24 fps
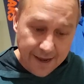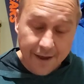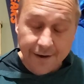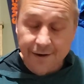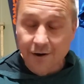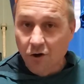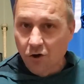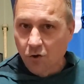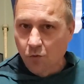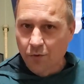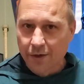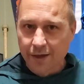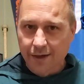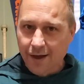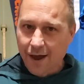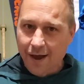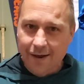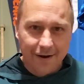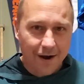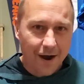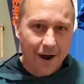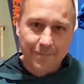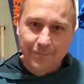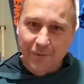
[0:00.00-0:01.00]
And all week,
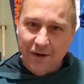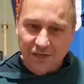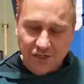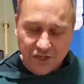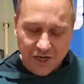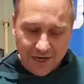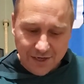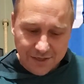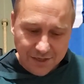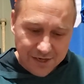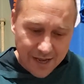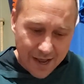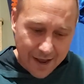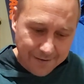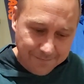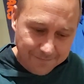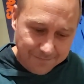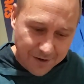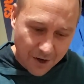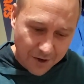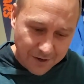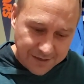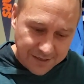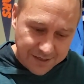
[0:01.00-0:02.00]
I, I might change that
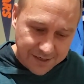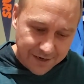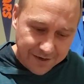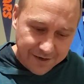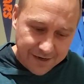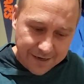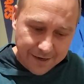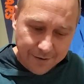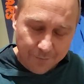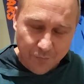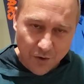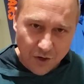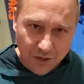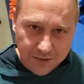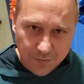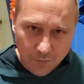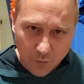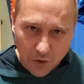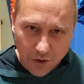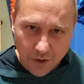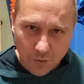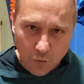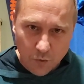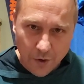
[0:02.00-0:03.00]
on Sunday to
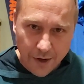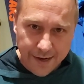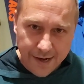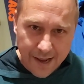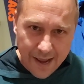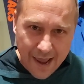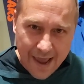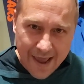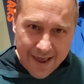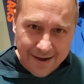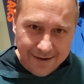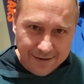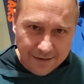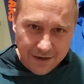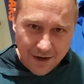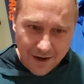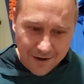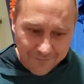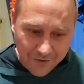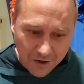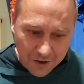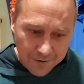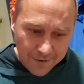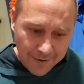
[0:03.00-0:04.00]
Baltimore to win and
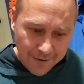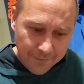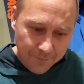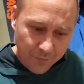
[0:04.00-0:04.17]
cover.